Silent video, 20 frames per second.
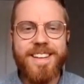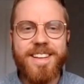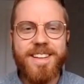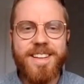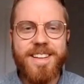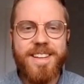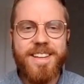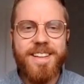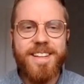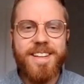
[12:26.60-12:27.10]

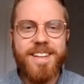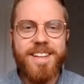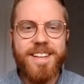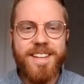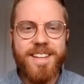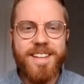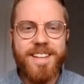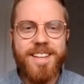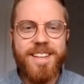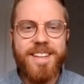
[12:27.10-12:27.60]

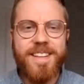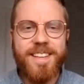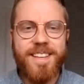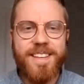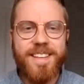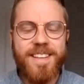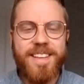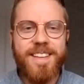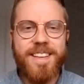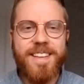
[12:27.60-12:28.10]

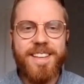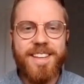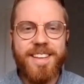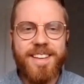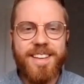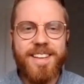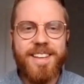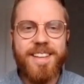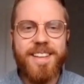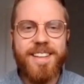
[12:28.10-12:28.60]

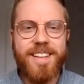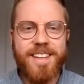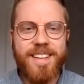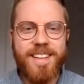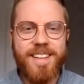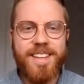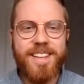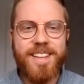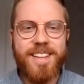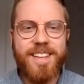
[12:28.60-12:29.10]

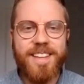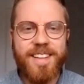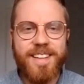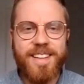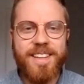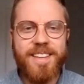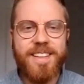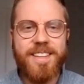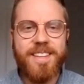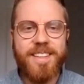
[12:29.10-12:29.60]

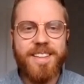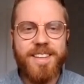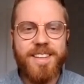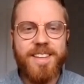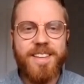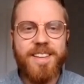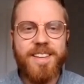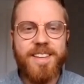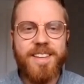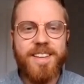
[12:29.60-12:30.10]

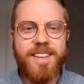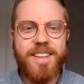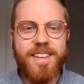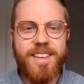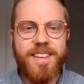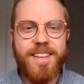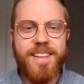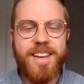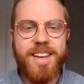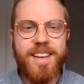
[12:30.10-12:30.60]

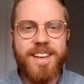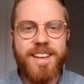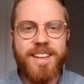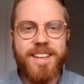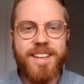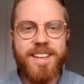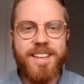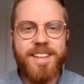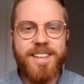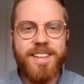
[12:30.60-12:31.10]

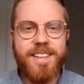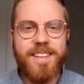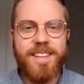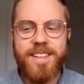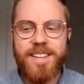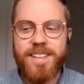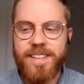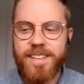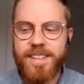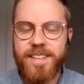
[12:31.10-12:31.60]

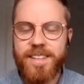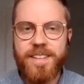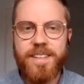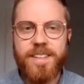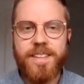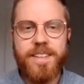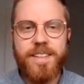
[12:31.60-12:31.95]
This person isn't speaking.